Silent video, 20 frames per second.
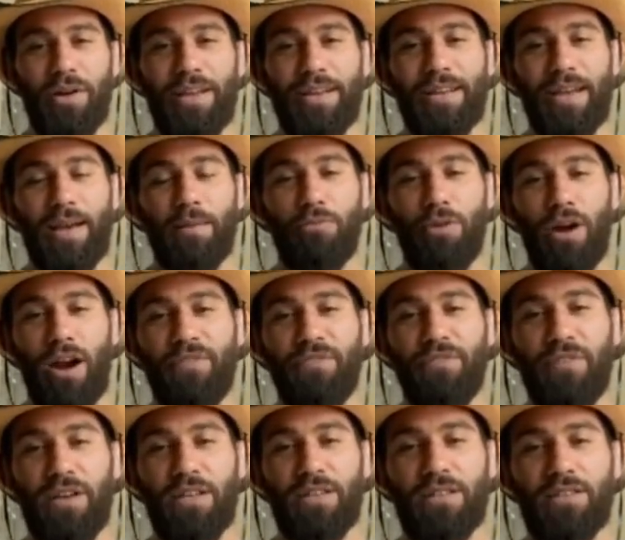get
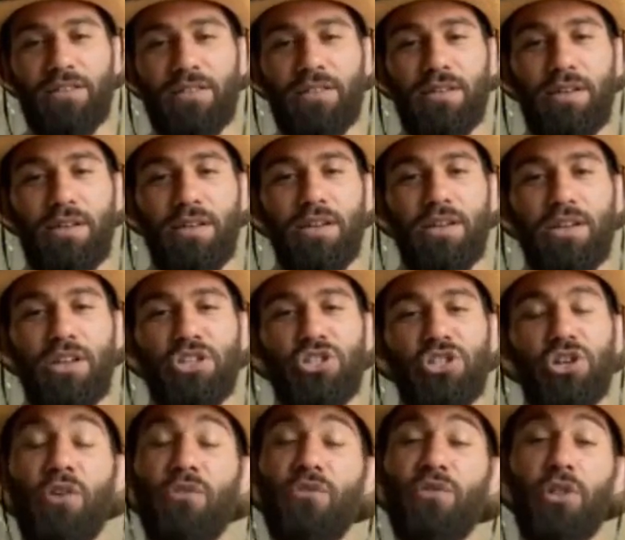breakfast,
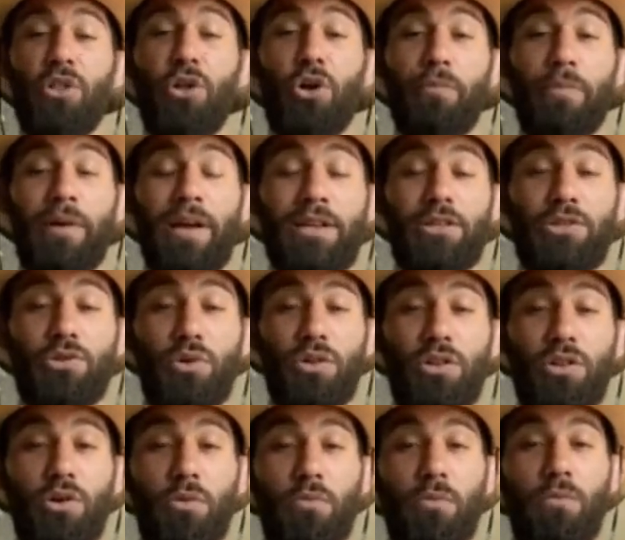chill for a little bit, do a
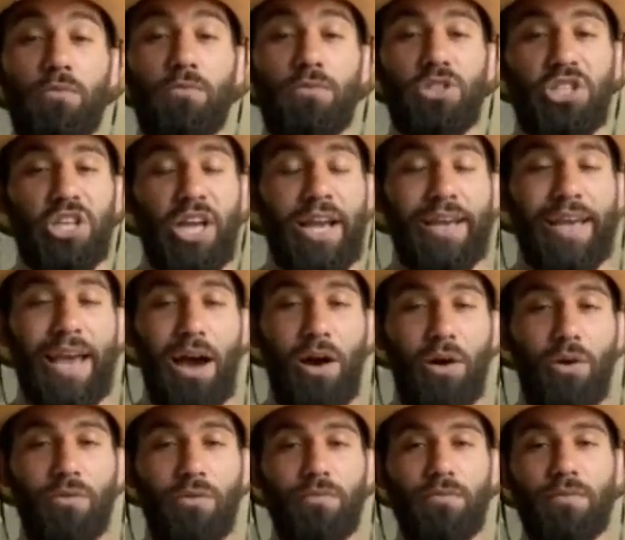little
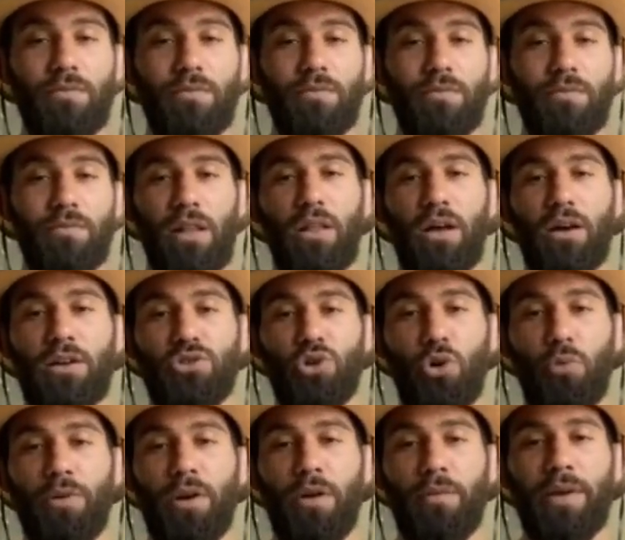shakeout, get my lungs
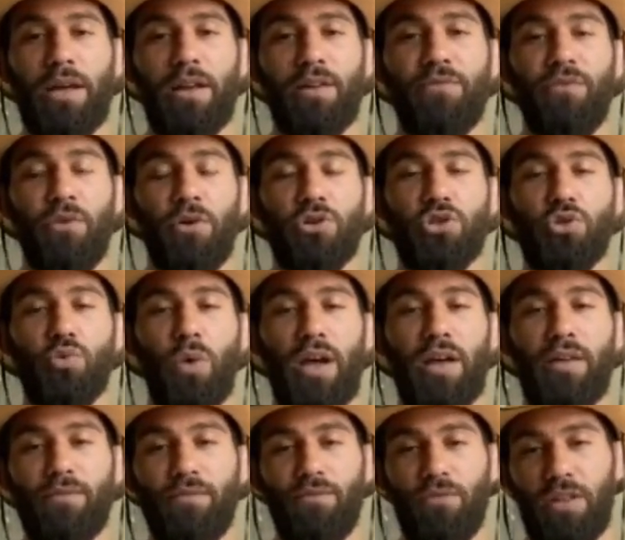open up, get a first
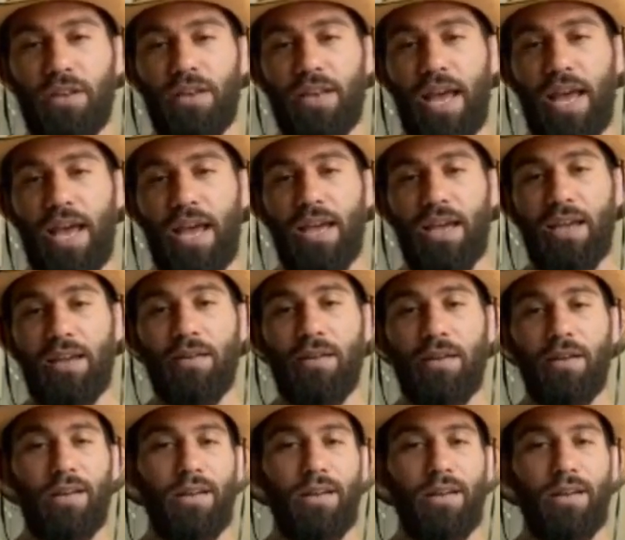sweat for the day,